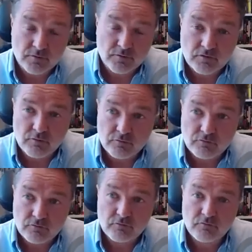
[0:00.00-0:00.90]
to
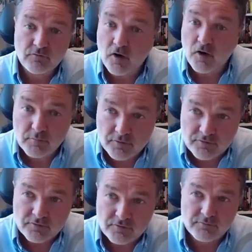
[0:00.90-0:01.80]
recruit
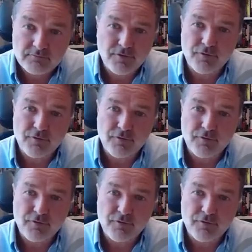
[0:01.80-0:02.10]
farmers,